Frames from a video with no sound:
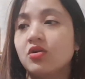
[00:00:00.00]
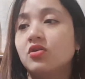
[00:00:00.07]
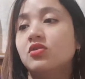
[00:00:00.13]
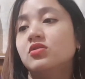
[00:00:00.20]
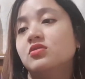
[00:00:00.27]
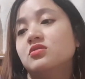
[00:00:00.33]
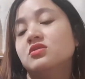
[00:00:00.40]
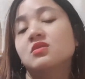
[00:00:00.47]

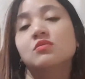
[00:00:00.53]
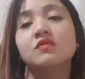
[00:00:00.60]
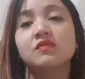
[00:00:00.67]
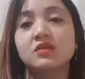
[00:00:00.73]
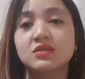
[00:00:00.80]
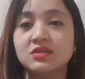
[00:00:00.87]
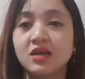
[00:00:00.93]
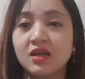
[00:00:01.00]
on some of
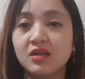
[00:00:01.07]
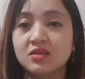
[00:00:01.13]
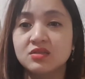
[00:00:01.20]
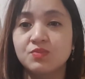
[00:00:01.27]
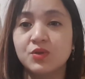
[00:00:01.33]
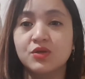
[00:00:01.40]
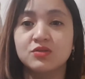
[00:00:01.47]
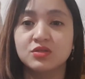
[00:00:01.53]
the
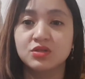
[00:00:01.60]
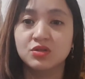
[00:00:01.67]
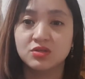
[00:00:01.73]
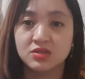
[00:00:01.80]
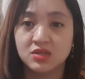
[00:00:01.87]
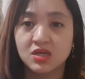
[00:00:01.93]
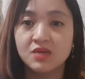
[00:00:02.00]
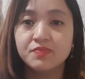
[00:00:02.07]
saints, because
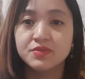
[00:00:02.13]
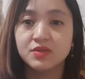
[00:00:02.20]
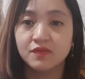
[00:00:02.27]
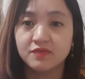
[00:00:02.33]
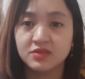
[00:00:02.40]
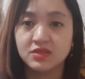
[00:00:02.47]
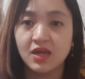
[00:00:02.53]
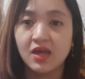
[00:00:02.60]
there's heaps
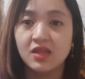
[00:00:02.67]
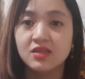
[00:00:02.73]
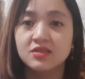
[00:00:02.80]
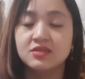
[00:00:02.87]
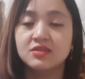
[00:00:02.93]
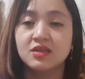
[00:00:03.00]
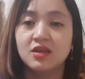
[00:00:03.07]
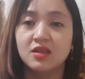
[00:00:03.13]
of
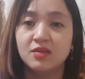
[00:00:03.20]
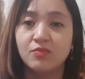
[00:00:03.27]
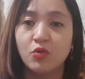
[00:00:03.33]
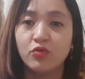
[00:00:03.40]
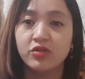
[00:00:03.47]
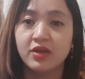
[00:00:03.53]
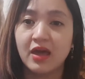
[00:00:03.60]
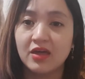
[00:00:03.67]
saints in
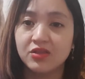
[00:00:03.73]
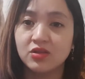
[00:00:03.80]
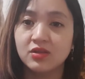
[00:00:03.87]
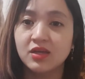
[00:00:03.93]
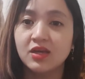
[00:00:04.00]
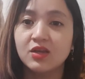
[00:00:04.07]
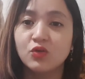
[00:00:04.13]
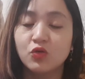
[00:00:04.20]
both
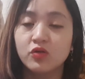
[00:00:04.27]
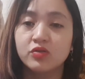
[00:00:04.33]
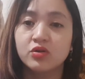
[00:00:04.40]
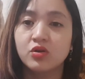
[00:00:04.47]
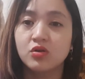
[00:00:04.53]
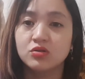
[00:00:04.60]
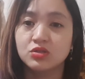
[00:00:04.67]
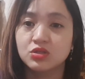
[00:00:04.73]
Catholic and
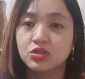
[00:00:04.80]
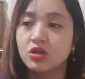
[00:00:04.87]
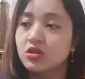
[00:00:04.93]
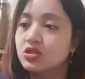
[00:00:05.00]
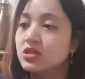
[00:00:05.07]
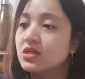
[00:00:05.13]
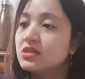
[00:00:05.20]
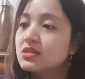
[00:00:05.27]
Orthodox
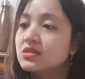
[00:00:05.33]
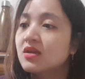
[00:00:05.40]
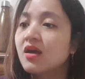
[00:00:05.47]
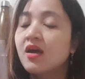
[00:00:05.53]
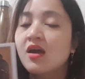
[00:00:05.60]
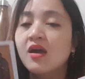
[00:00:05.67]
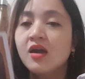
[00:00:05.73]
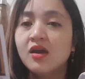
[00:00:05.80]
churches.
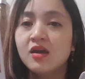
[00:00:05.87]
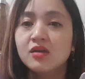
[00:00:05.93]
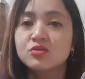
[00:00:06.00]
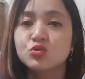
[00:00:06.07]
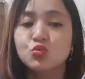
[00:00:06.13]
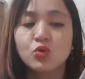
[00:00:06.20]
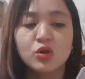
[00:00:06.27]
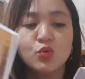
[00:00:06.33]

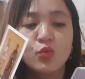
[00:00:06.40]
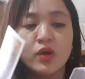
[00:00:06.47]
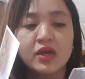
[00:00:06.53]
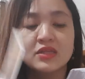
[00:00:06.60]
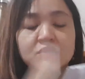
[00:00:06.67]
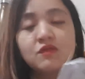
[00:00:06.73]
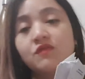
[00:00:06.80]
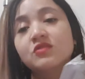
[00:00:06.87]
It's one
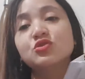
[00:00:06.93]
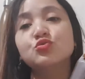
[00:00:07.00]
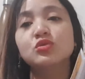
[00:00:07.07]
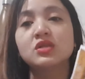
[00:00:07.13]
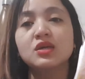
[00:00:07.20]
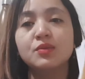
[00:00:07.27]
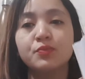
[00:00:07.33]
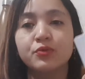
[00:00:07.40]
way to
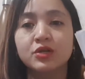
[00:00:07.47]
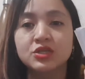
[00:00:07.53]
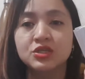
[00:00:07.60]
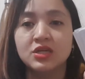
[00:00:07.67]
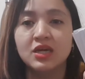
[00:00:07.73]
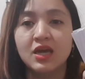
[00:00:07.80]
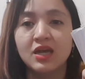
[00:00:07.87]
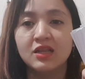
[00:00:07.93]
visually
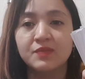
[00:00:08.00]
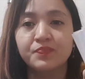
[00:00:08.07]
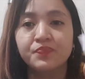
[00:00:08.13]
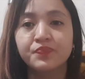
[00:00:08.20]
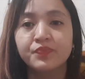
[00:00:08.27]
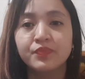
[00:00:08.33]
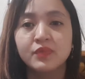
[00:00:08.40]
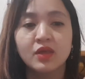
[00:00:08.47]
appreciate
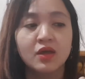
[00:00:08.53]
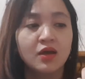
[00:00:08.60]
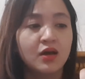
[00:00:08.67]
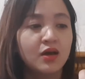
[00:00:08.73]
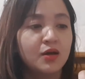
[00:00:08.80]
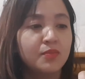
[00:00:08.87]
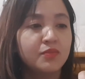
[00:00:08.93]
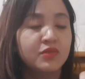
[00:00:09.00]

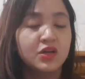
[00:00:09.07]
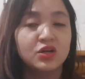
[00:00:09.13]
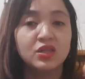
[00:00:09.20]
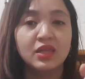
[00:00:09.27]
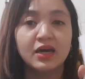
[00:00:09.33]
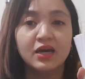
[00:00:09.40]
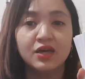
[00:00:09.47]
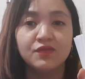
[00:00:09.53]
their
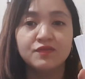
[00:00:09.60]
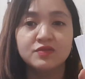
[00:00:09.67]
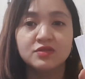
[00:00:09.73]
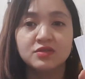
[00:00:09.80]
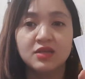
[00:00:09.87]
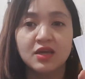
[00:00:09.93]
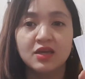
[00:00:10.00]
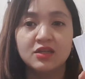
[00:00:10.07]

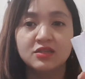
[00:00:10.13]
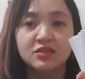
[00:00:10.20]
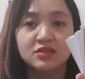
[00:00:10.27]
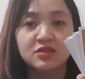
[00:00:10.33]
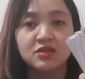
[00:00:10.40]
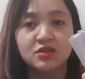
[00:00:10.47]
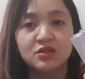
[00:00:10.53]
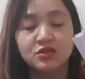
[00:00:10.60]
lives and
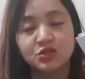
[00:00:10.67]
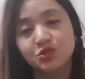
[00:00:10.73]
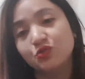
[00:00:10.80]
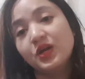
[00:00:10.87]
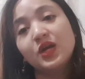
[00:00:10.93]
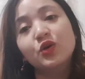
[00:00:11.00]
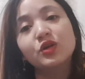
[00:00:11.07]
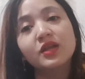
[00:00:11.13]
to
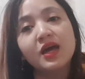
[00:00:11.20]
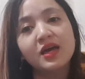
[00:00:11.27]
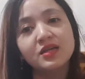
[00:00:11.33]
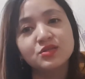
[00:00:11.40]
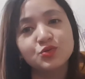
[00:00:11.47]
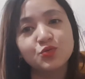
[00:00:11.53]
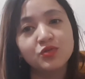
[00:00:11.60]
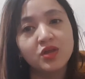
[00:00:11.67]

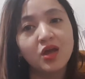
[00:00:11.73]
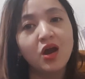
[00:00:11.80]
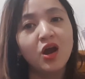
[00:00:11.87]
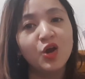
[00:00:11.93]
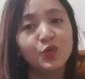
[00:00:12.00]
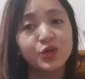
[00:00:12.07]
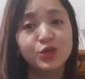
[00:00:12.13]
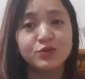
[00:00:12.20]
recognize who they
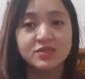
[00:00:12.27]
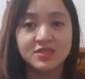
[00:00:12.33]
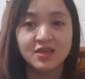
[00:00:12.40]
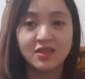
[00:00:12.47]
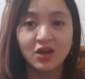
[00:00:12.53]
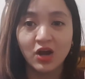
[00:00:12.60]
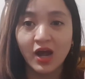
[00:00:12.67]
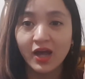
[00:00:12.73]
are when you see
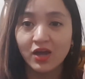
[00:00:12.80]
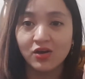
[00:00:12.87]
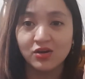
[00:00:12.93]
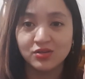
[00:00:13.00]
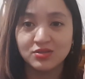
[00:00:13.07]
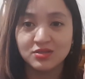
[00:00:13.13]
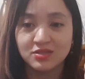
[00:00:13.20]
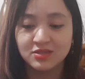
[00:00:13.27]
their
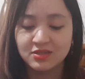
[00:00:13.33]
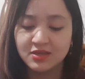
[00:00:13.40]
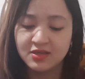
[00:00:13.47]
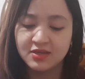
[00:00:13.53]
icons.